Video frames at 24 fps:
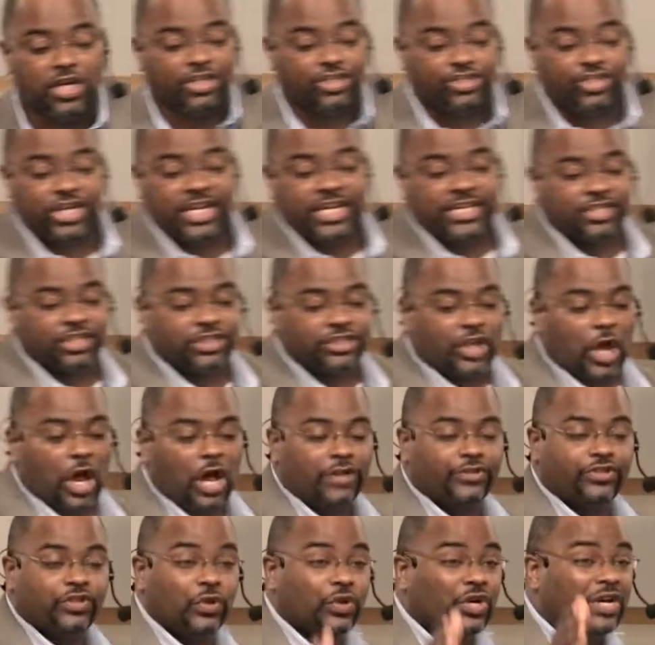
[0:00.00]
Jesus
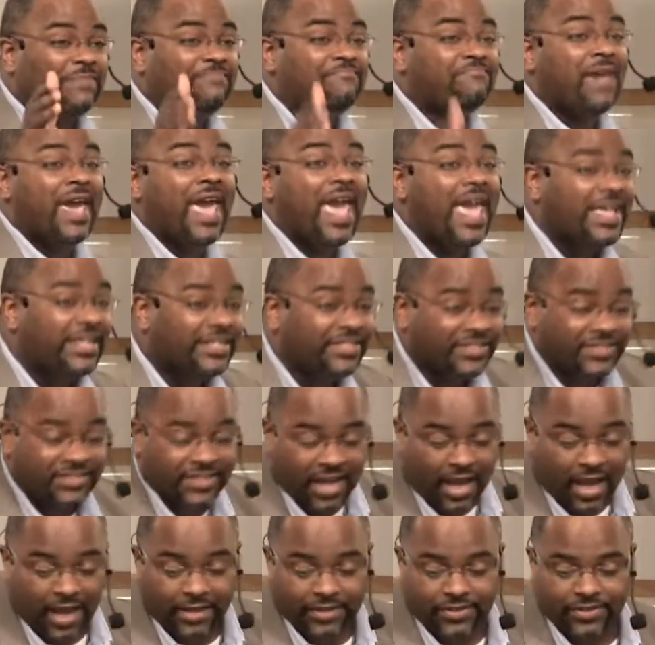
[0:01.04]
also commands
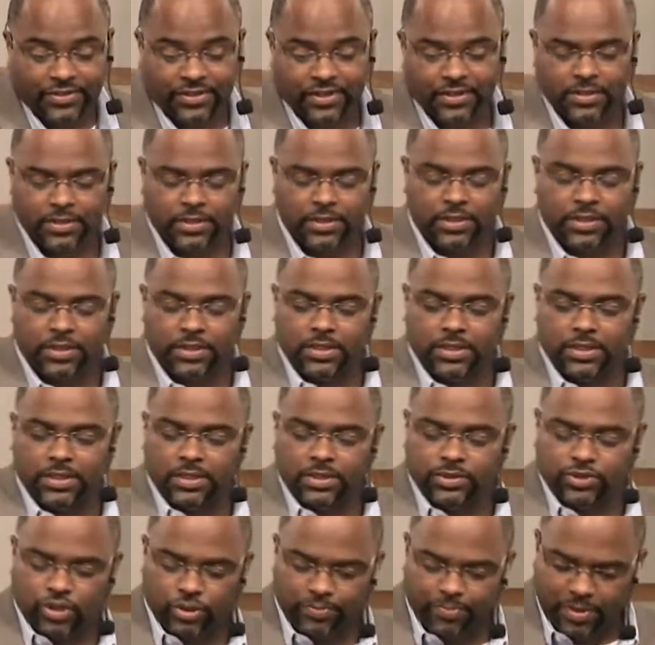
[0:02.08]
us
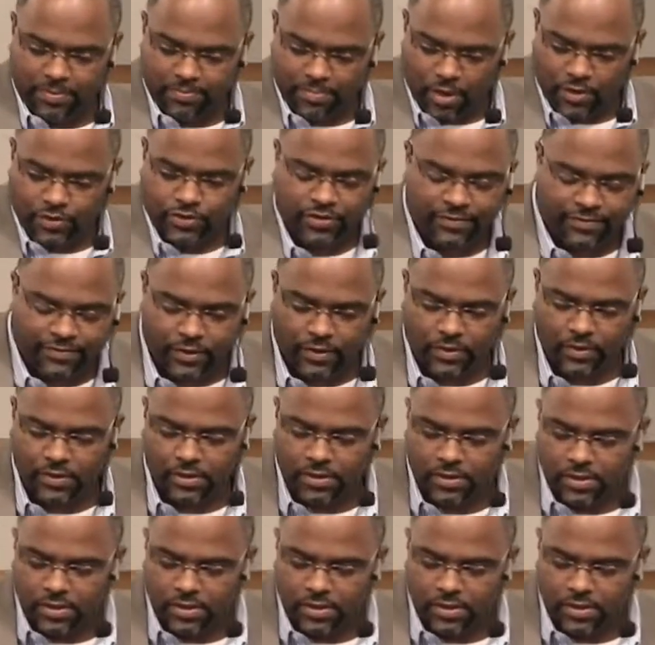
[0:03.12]
to be merciful.